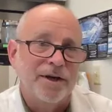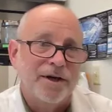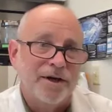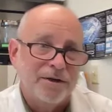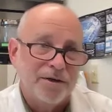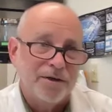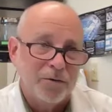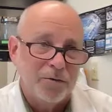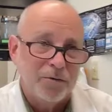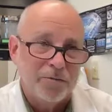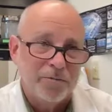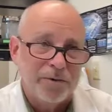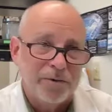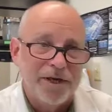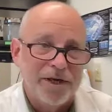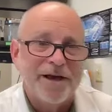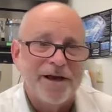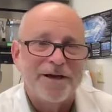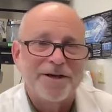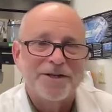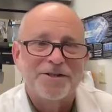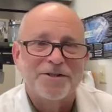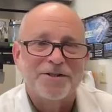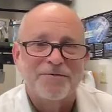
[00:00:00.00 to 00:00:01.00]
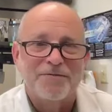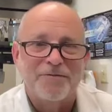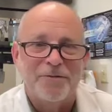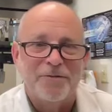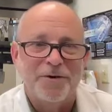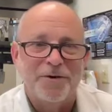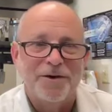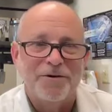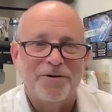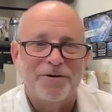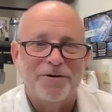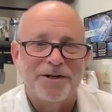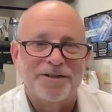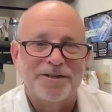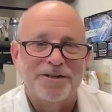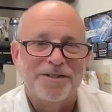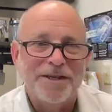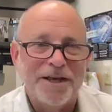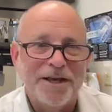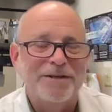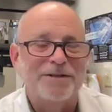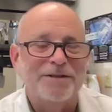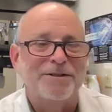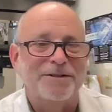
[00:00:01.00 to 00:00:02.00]
you would be asked for your
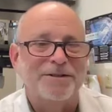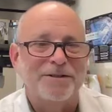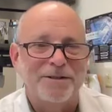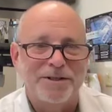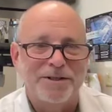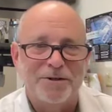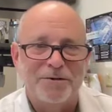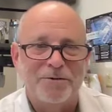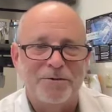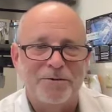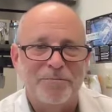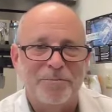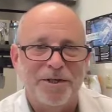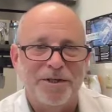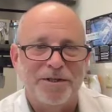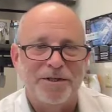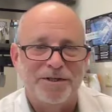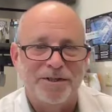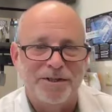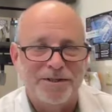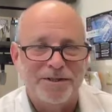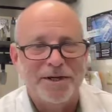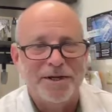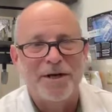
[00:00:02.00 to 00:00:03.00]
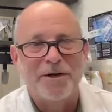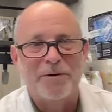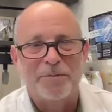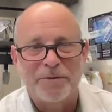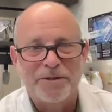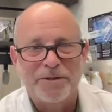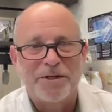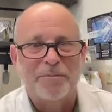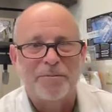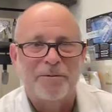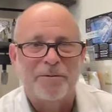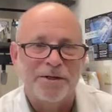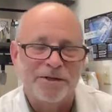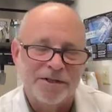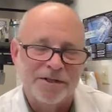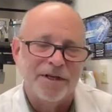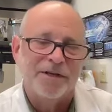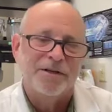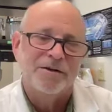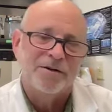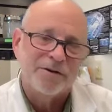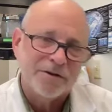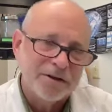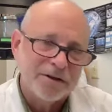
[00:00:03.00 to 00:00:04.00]
assent, and you would sit down with someone and say,
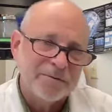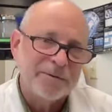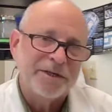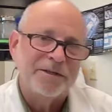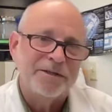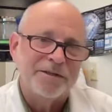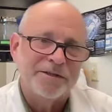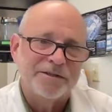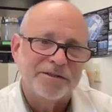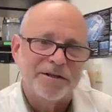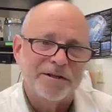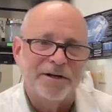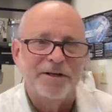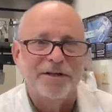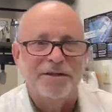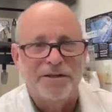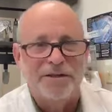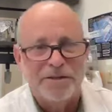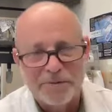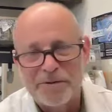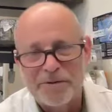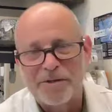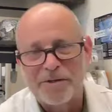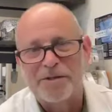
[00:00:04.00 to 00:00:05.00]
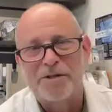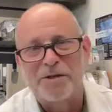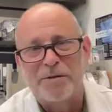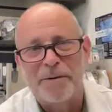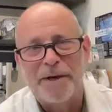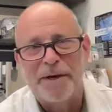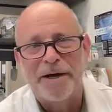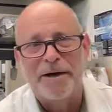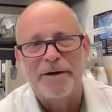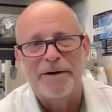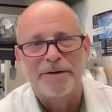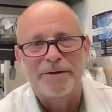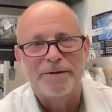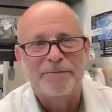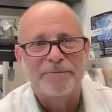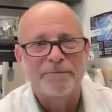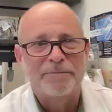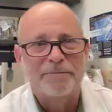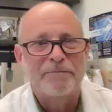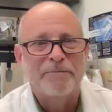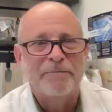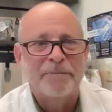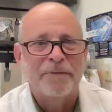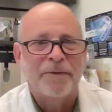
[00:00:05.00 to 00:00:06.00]
you're going to be in the study. This was about,
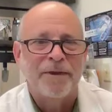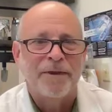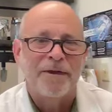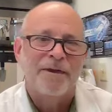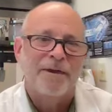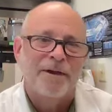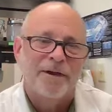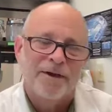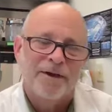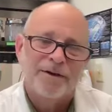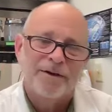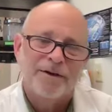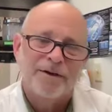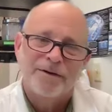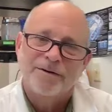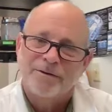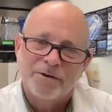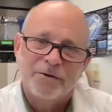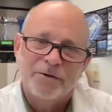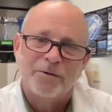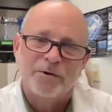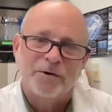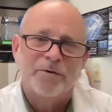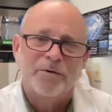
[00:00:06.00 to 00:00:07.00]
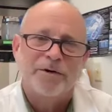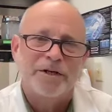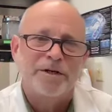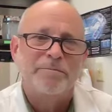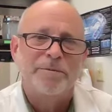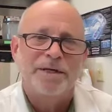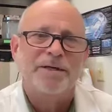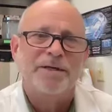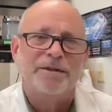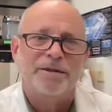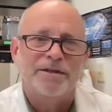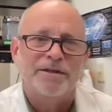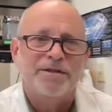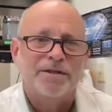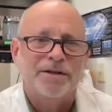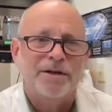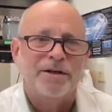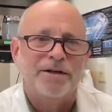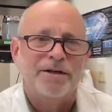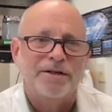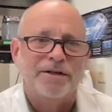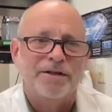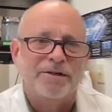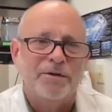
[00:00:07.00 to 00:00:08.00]
do you agree to be in the
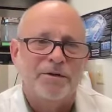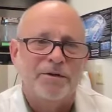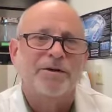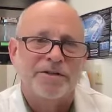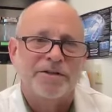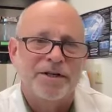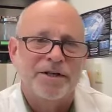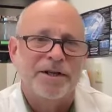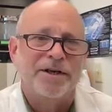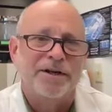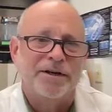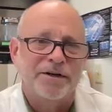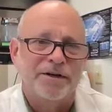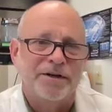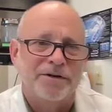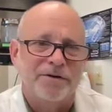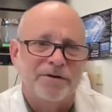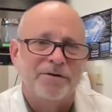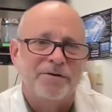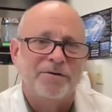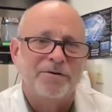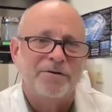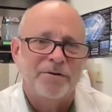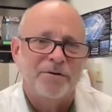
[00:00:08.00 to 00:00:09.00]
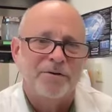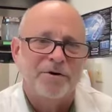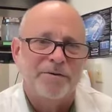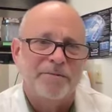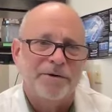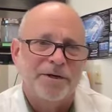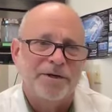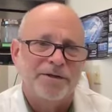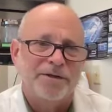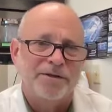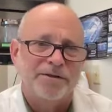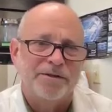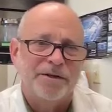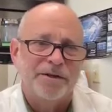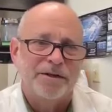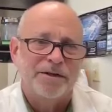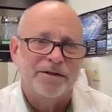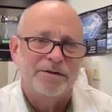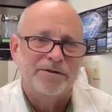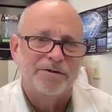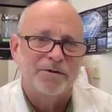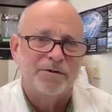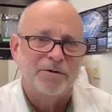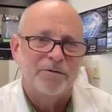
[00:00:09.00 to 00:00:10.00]
study? Do you understand it? And you agree to be in the study?
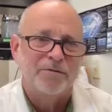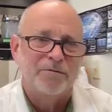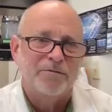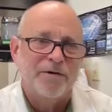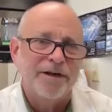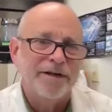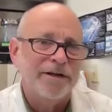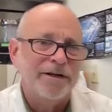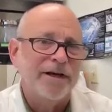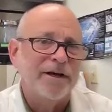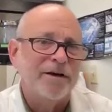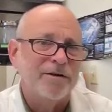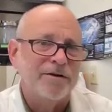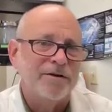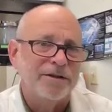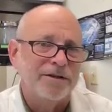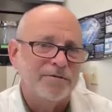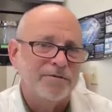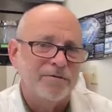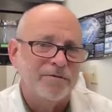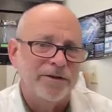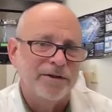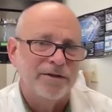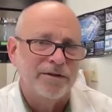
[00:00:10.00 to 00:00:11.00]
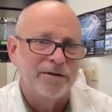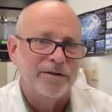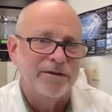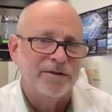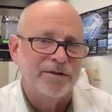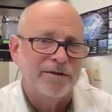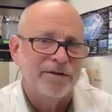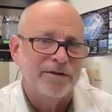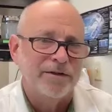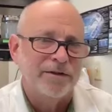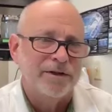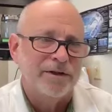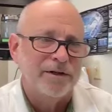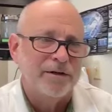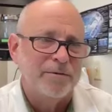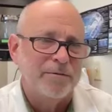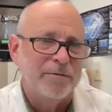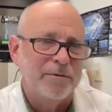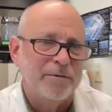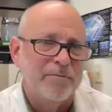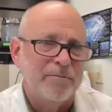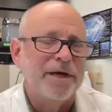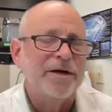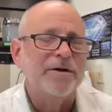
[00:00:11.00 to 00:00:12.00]
So right now it's really a
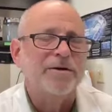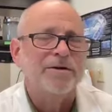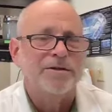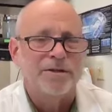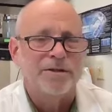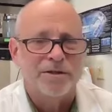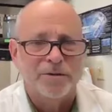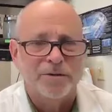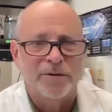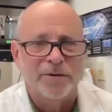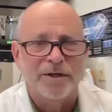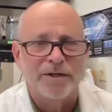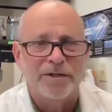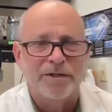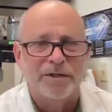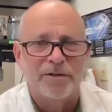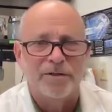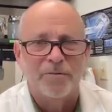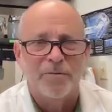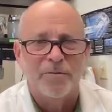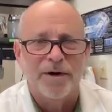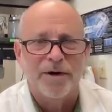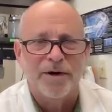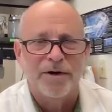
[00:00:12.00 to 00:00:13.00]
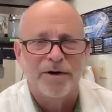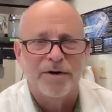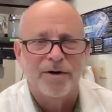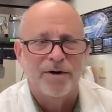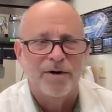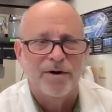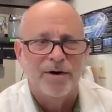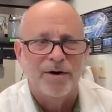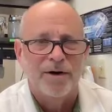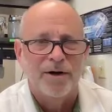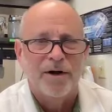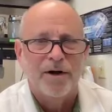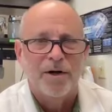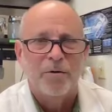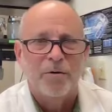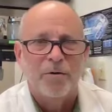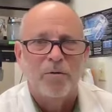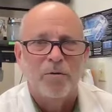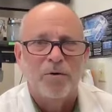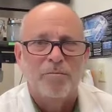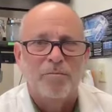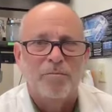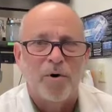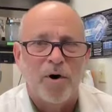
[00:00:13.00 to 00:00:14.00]
better situation where
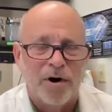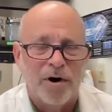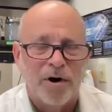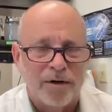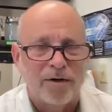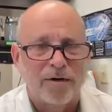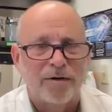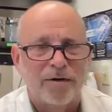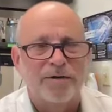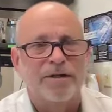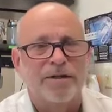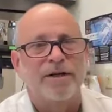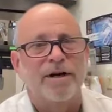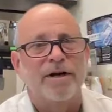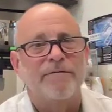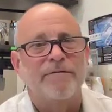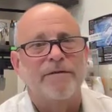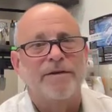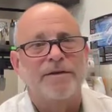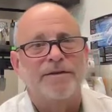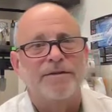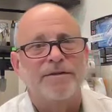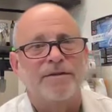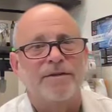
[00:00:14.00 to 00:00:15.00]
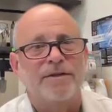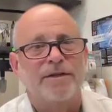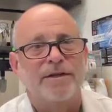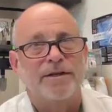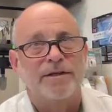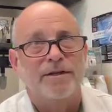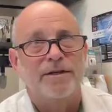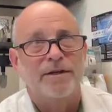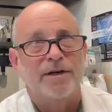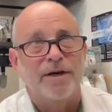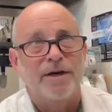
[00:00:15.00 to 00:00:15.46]
we're partners, and obviously